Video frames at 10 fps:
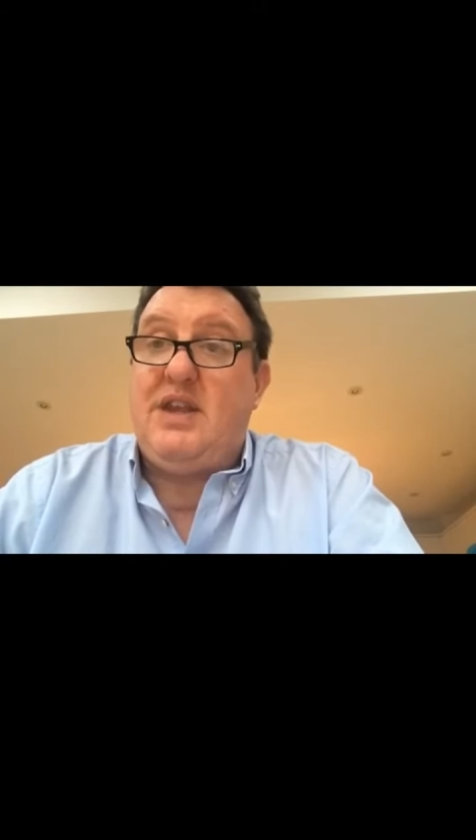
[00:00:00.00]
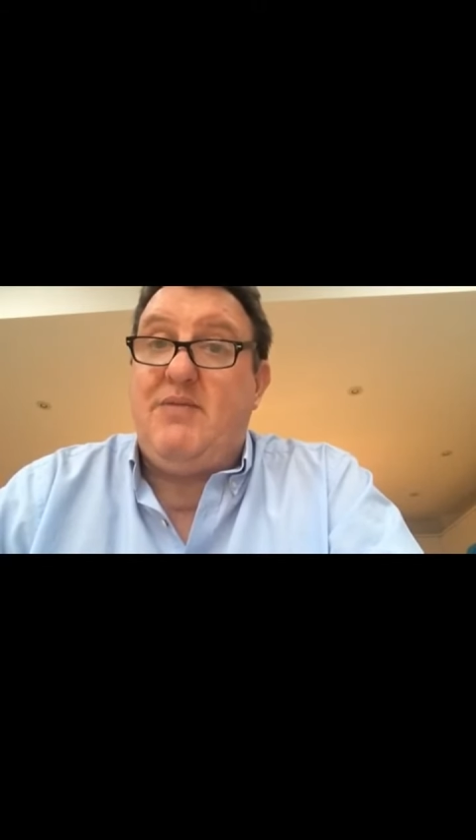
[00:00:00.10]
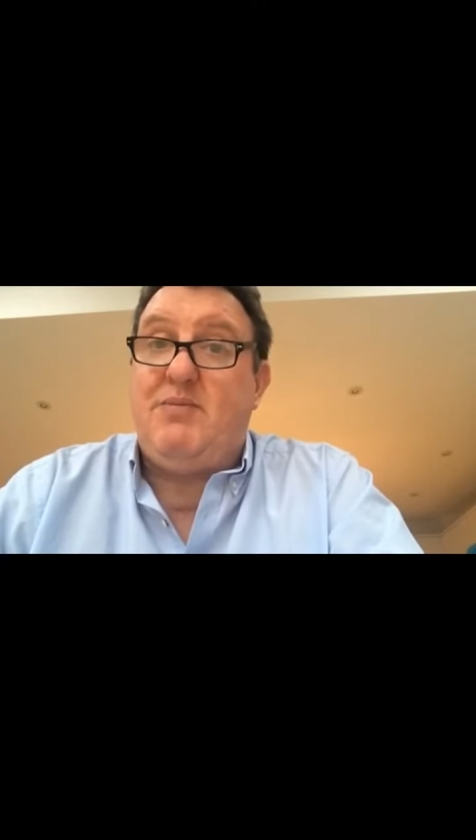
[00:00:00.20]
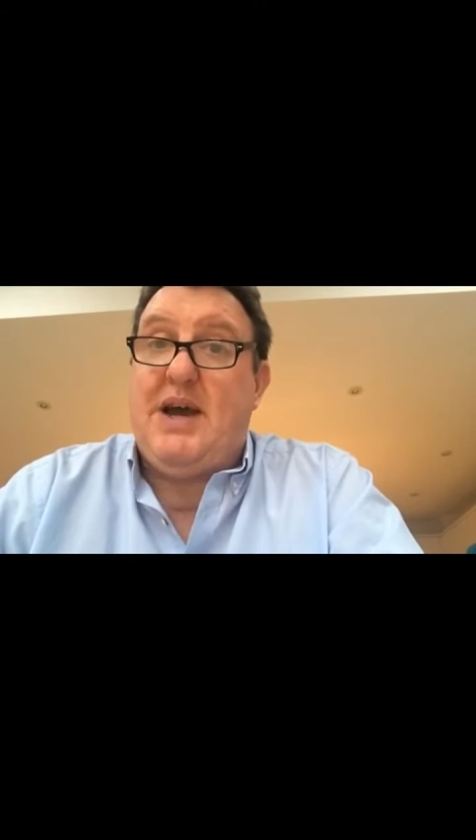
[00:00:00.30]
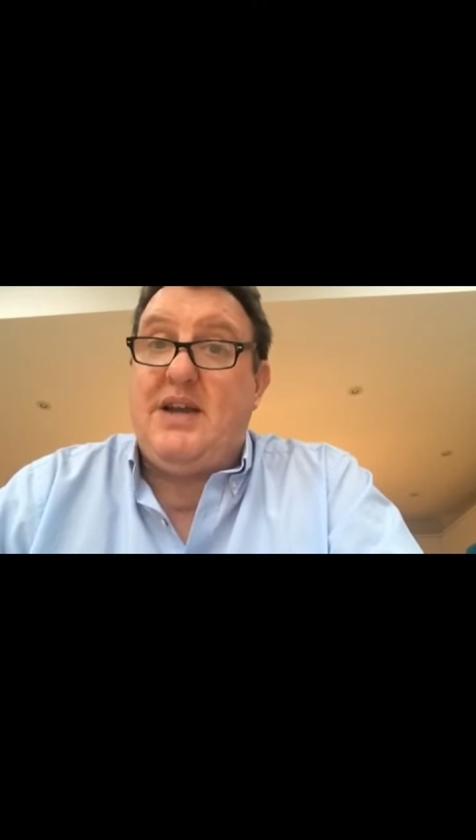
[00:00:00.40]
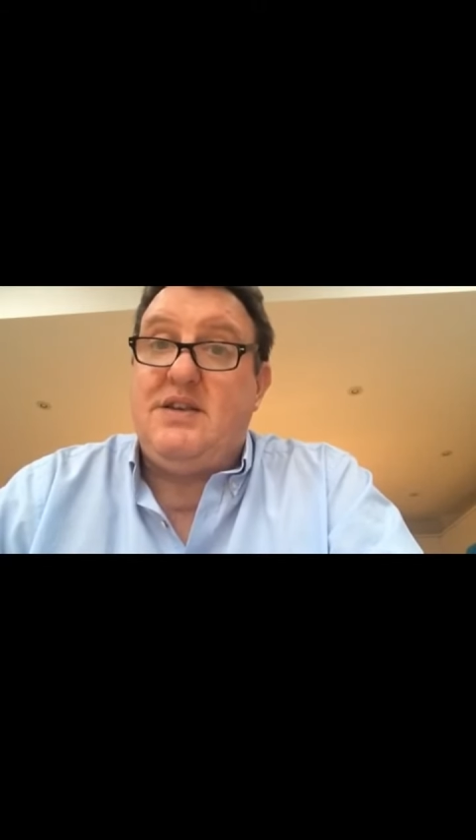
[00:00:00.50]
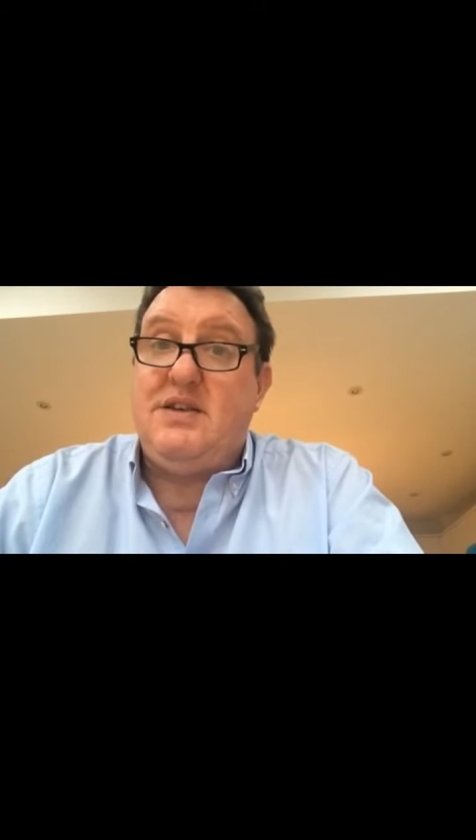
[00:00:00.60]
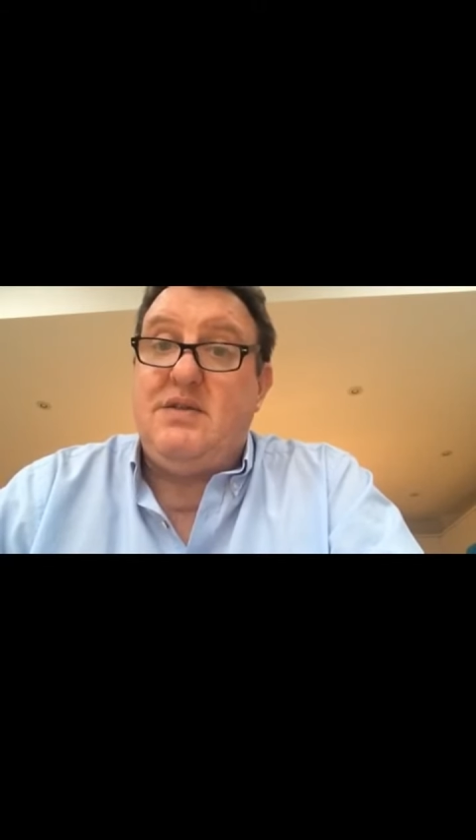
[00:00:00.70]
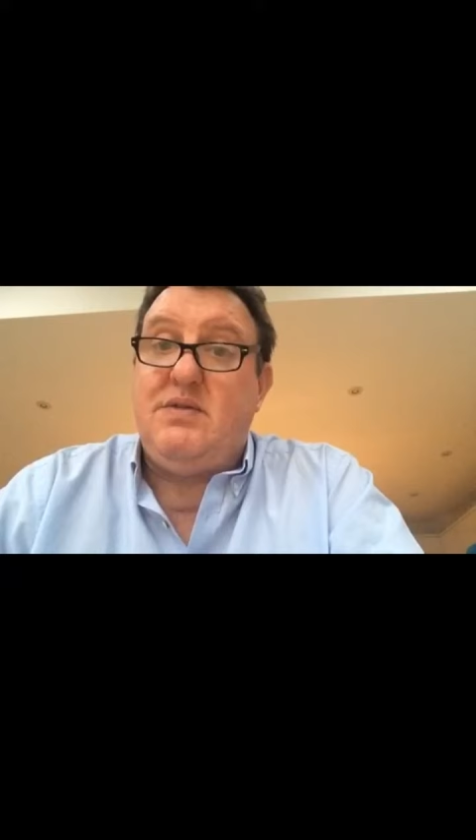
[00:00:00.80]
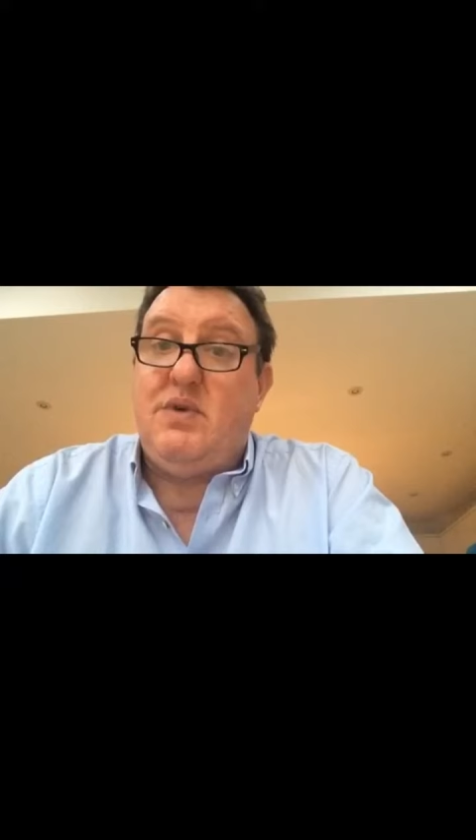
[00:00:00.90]
give back
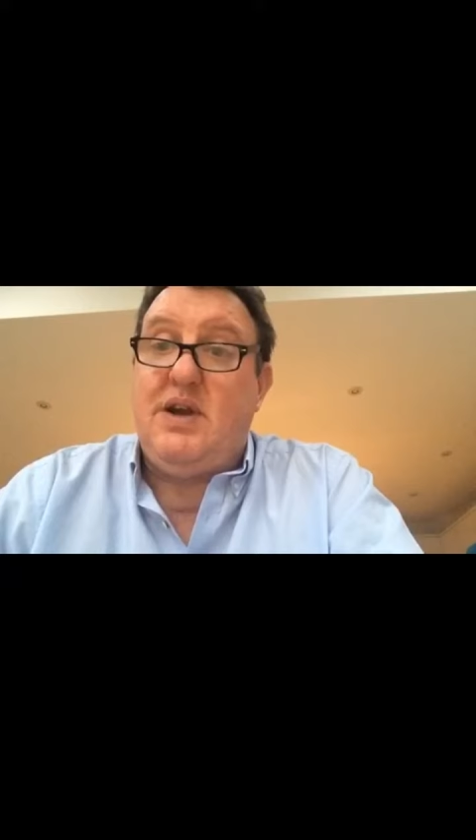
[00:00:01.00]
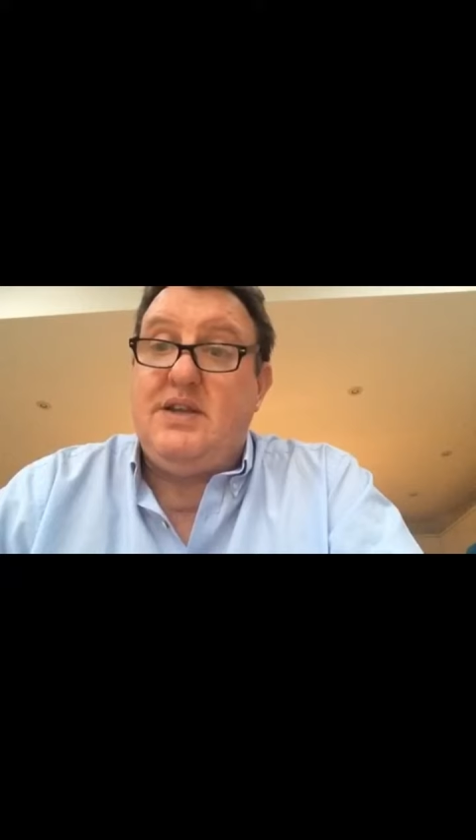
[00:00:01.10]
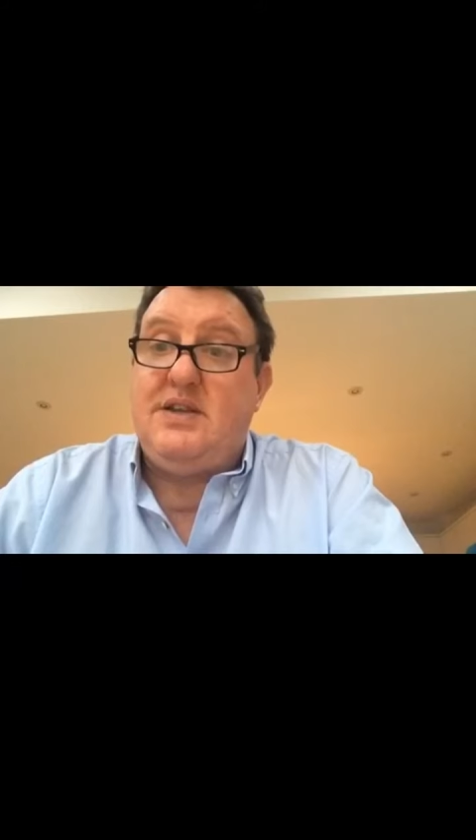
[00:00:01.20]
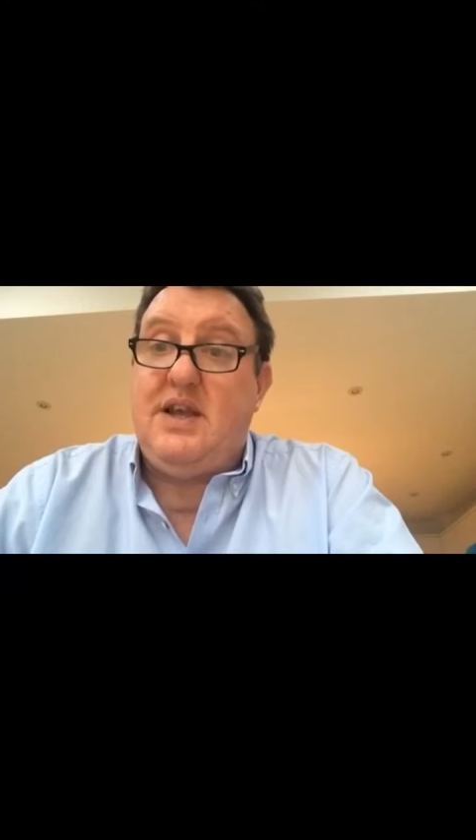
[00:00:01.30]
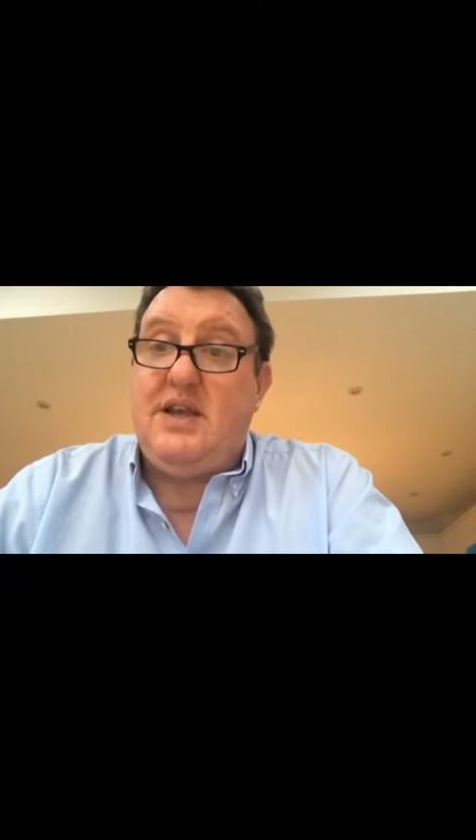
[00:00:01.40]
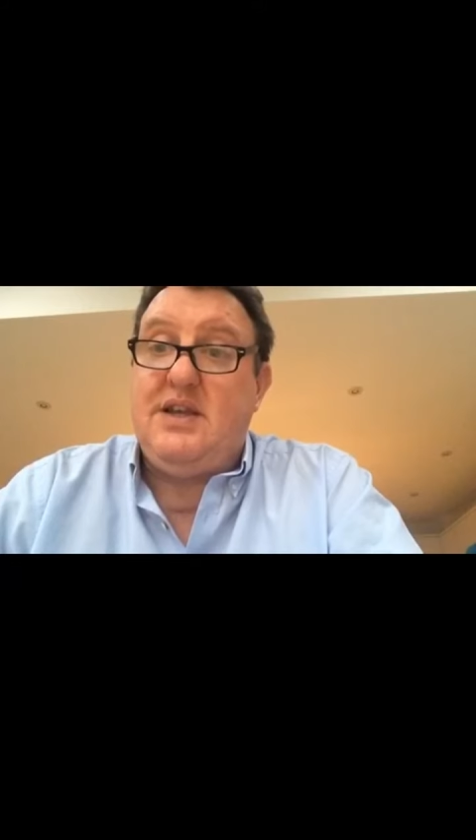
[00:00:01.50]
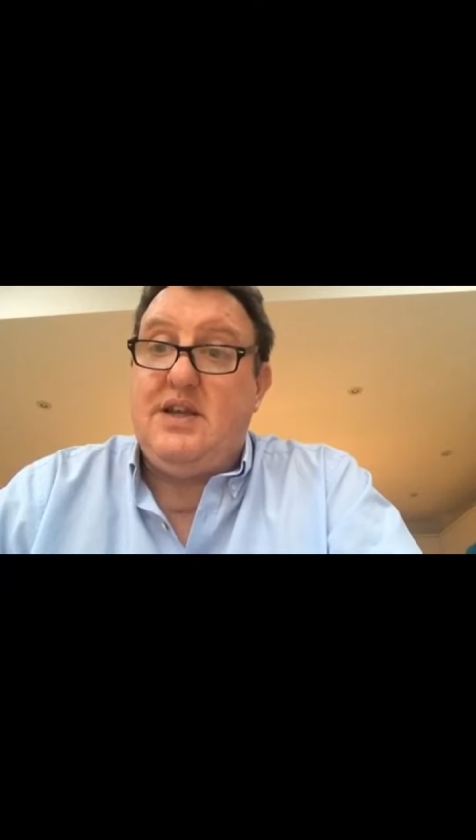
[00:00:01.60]
to what is a